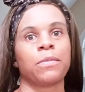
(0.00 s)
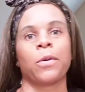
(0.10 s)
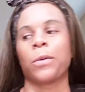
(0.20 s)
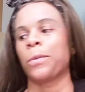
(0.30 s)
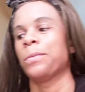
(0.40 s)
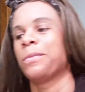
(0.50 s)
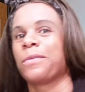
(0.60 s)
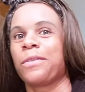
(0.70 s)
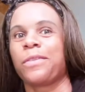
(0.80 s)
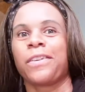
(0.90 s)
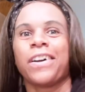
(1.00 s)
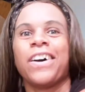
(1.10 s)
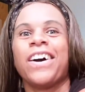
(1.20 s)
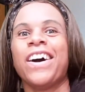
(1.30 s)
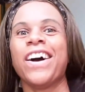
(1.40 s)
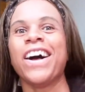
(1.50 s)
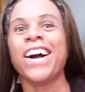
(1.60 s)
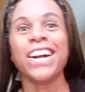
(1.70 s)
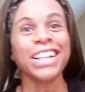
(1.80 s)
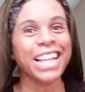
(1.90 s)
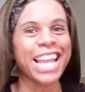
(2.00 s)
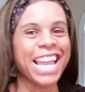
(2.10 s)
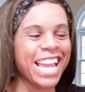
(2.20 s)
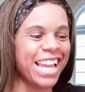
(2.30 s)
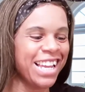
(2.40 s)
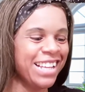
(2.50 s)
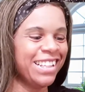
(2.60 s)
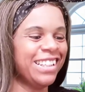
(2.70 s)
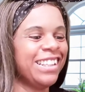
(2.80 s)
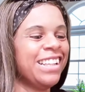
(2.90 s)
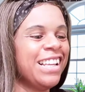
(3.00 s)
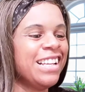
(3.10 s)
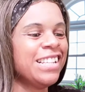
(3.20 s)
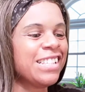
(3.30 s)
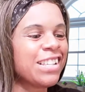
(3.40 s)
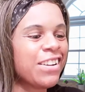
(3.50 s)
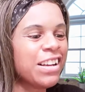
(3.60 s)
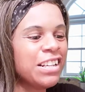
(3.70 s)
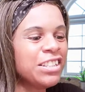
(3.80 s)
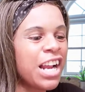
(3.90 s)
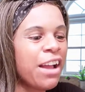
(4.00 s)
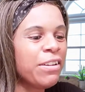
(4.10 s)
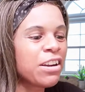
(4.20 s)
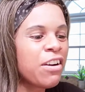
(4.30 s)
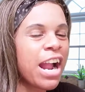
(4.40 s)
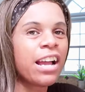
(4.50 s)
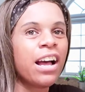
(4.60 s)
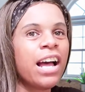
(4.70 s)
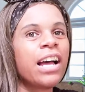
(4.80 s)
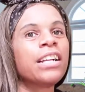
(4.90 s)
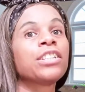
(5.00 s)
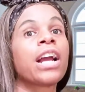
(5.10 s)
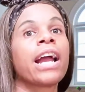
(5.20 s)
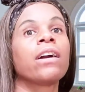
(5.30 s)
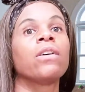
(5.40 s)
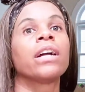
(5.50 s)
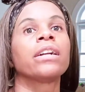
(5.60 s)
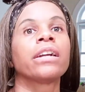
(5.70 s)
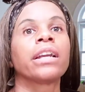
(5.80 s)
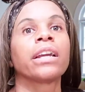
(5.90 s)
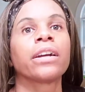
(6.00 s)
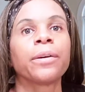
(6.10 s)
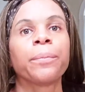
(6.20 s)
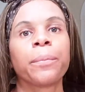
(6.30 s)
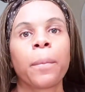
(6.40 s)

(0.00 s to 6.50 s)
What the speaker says: Oh, wrong thing. So I'm going to try with a triangle under here.